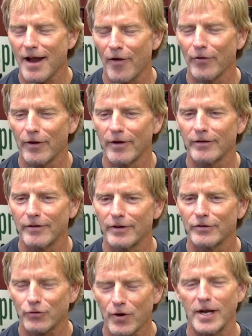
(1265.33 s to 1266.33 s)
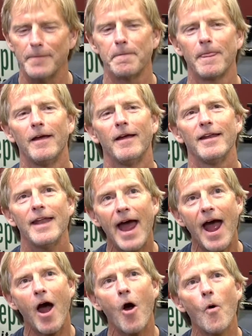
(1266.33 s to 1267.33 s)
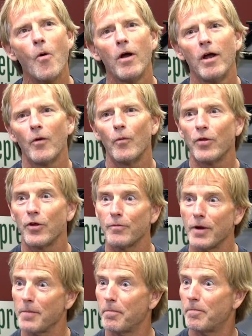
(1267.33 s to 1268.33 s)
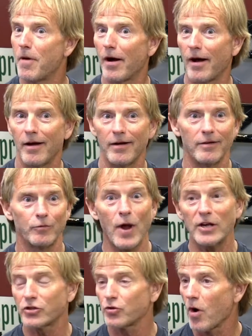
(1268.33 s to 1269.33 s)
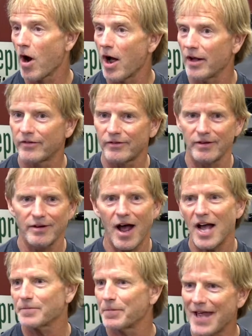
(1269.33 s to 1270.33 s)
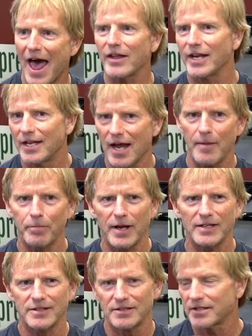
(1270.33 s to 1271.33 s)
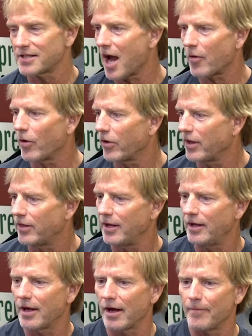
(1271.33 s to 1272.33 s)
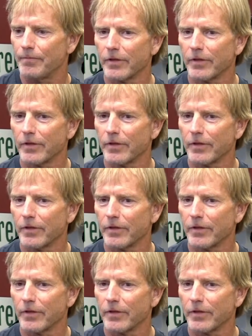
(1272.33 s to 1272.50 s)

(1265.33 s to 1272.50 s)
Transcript: down the, the street. Now, with as many uh, restaurants and hospitality type places, it's not really the uh,